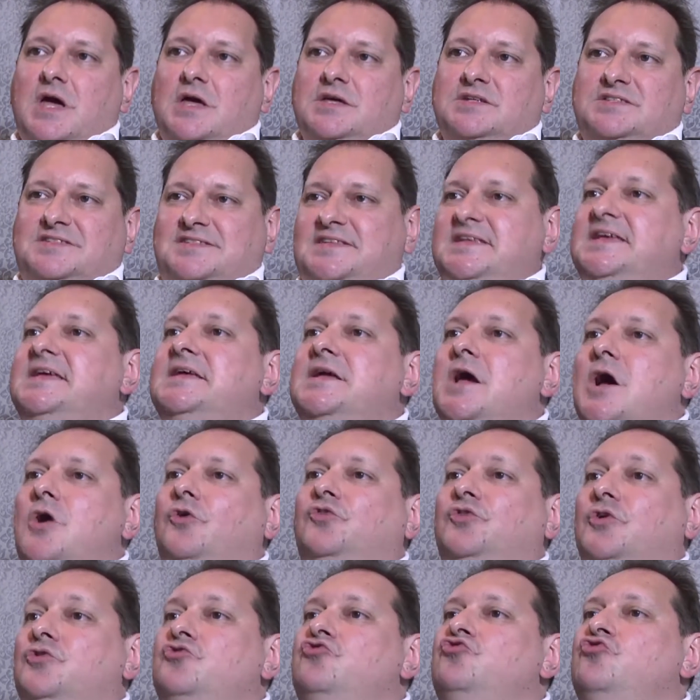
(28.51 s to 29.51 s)

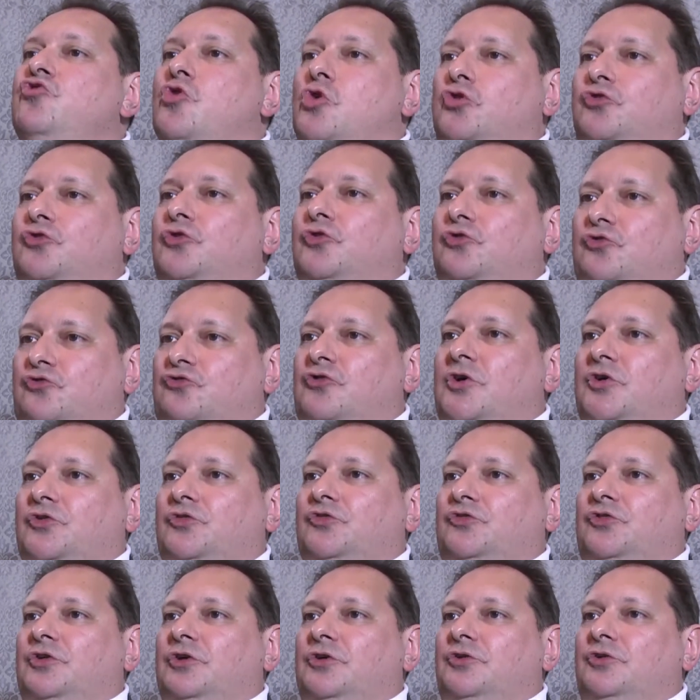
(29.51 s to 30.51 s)
CEOs are not as
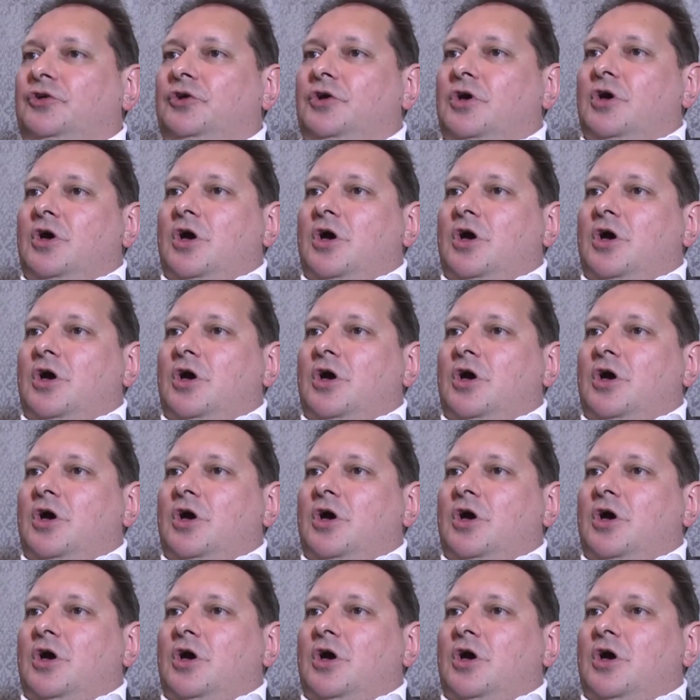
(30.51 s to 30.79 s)
trusted